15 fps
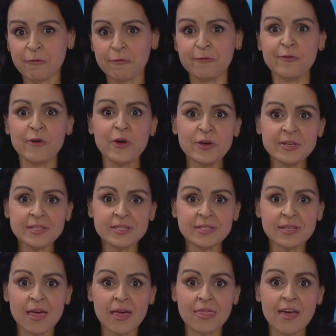
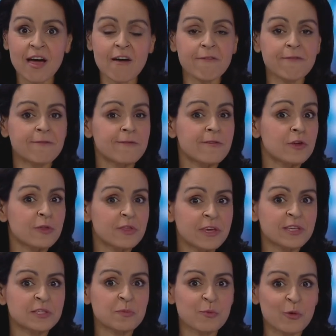first, there are few
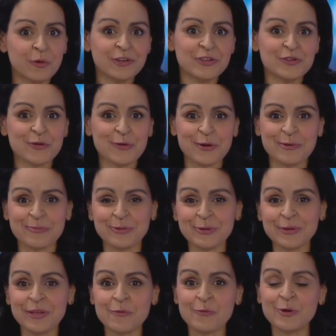things more
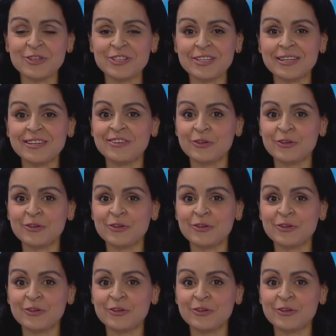enjoyable than watching